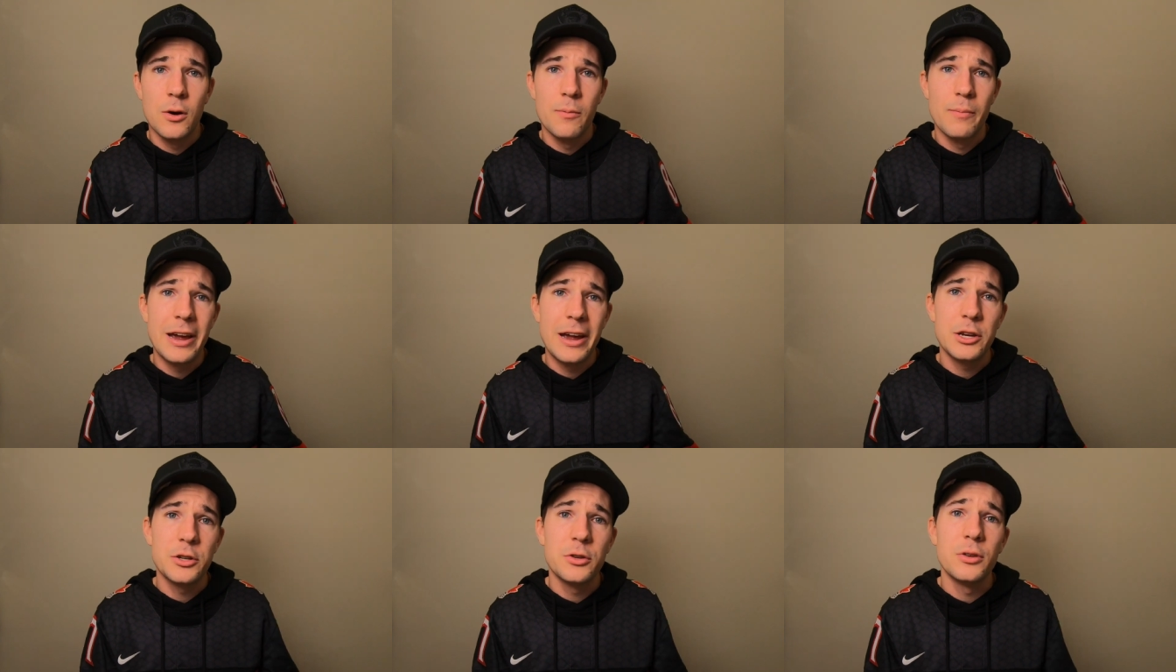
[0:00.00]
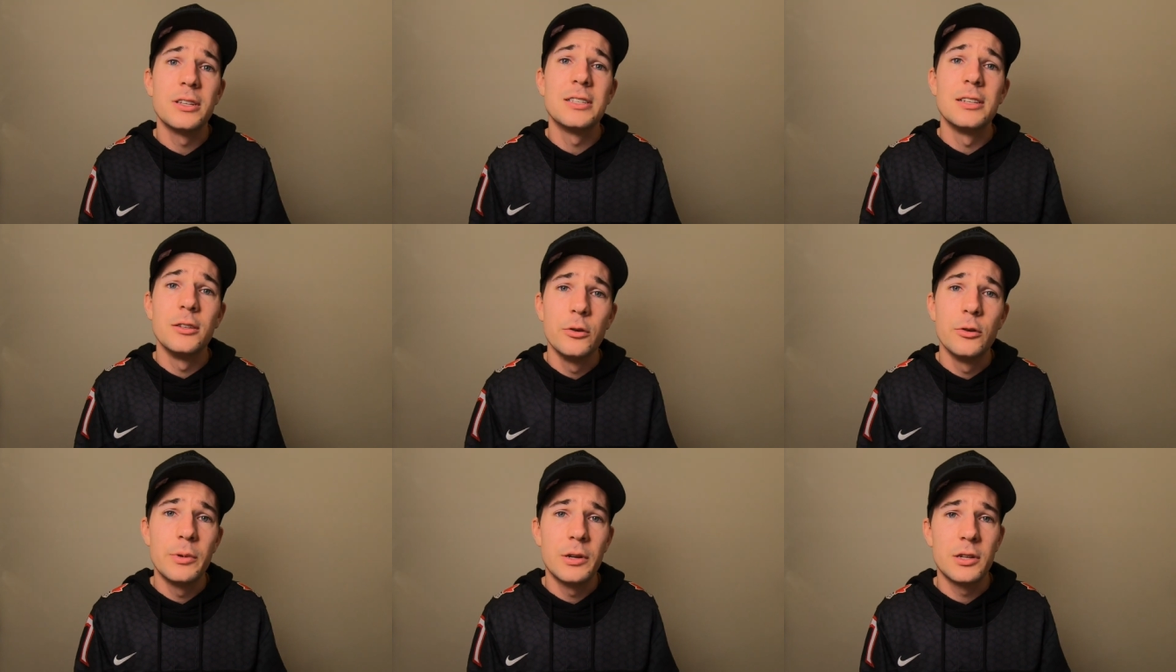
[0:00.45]
Make sure there's a
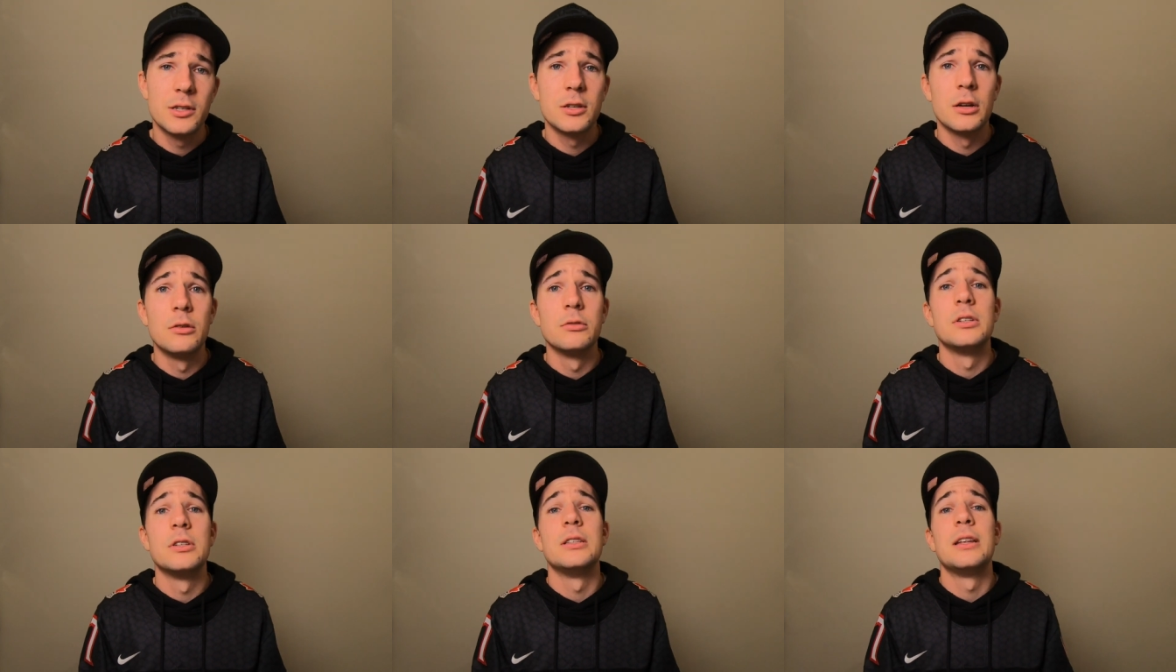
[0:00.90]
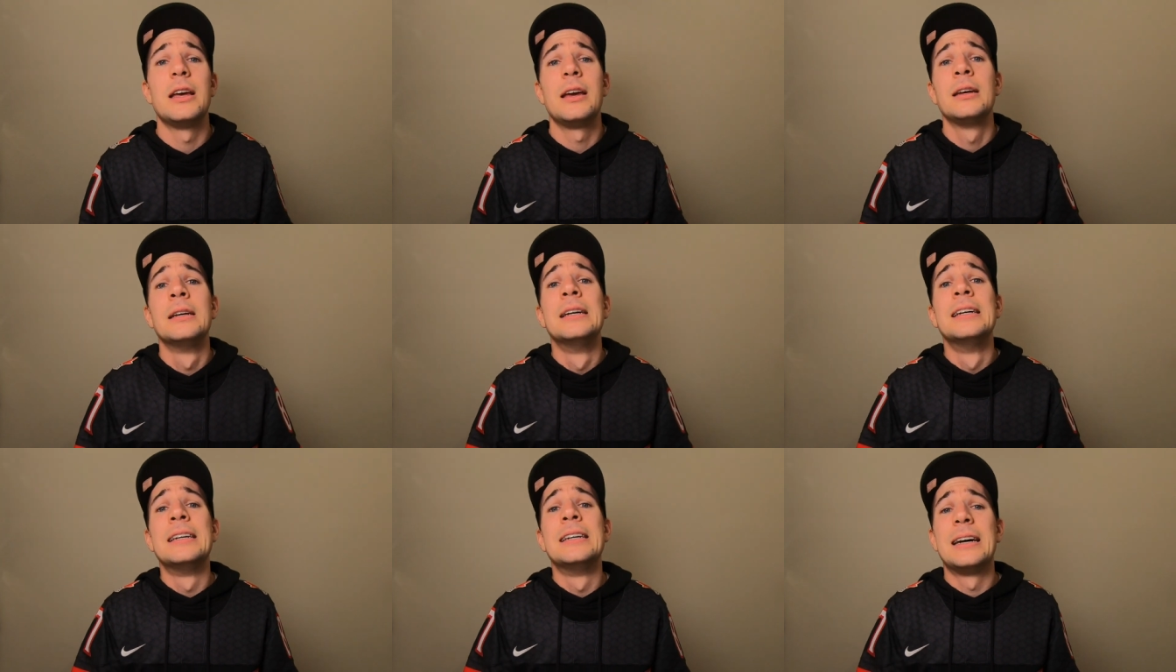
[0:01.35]
little bit of salt in there,
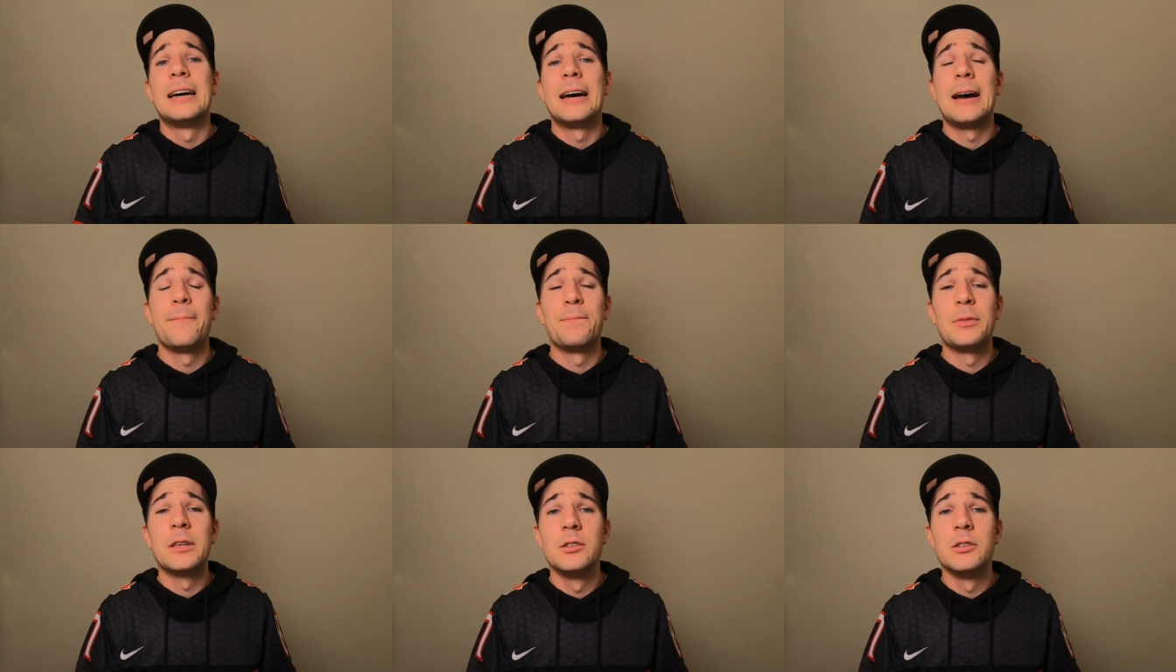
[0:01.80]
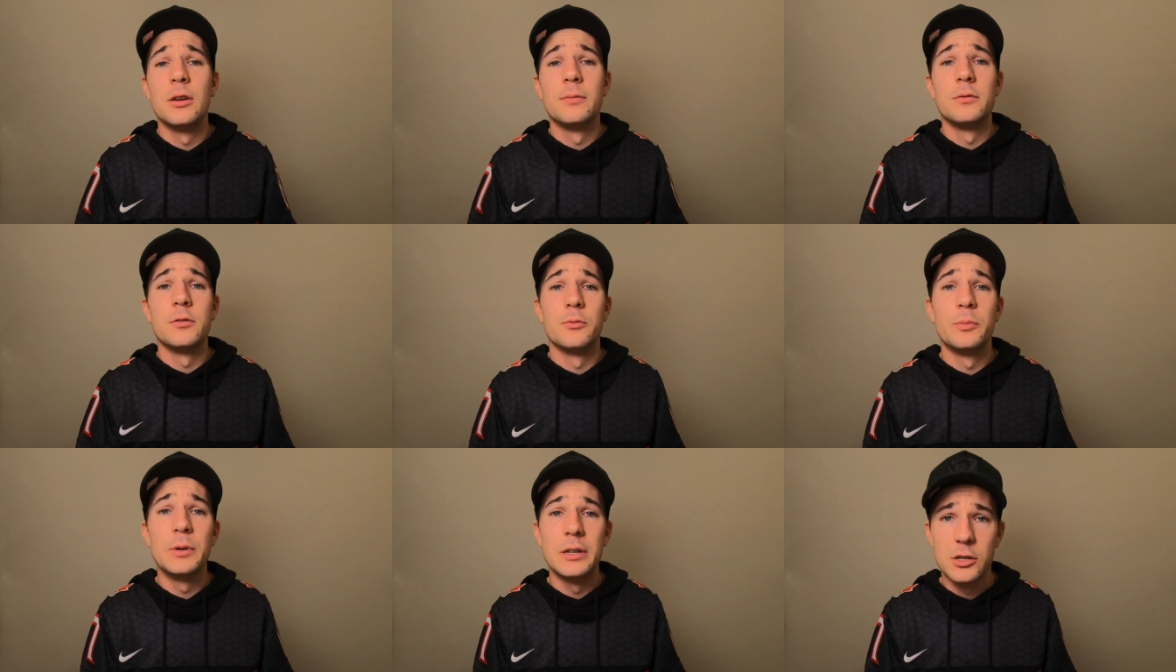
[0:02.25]
um, in terms
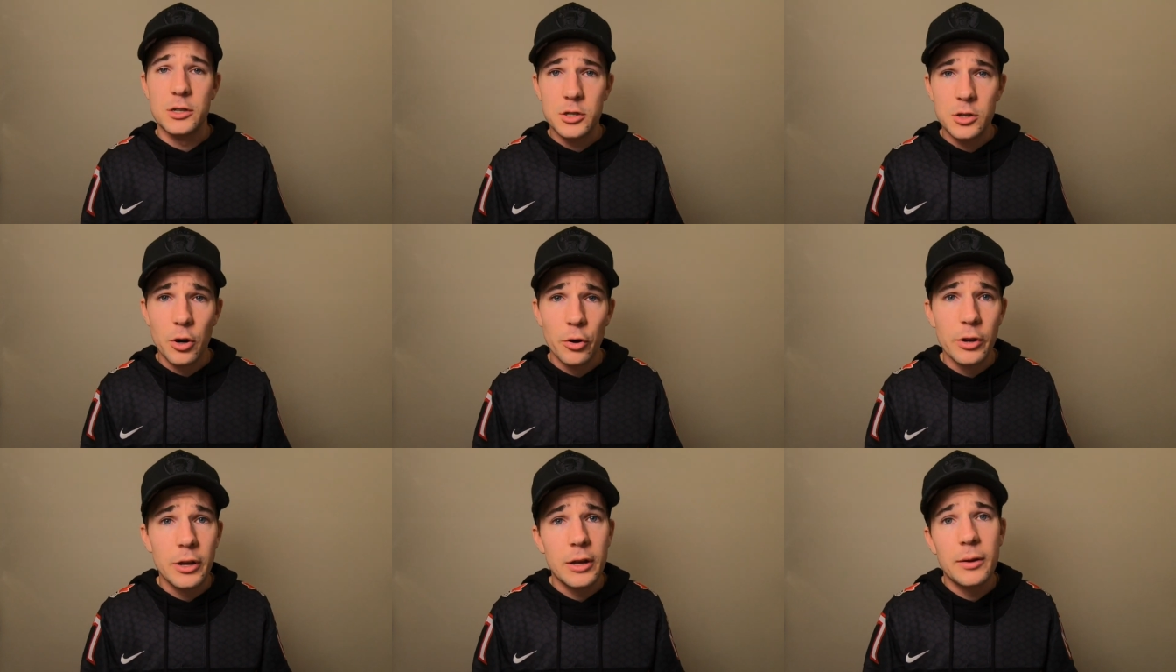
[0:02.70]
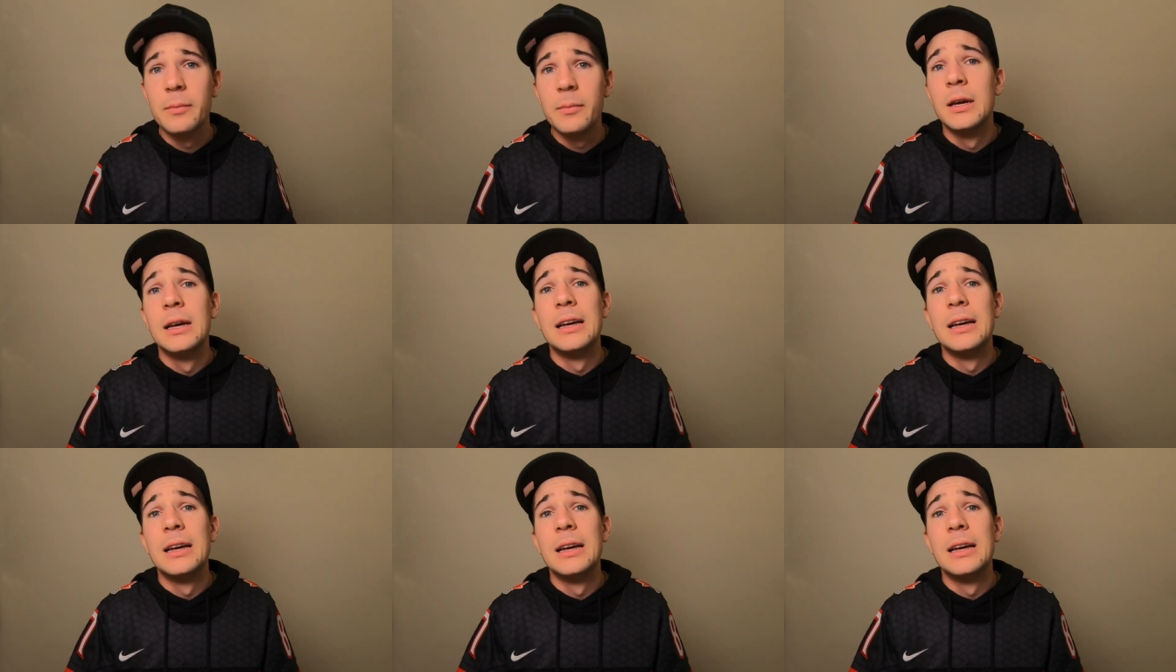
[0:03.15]
of a bit of sodium,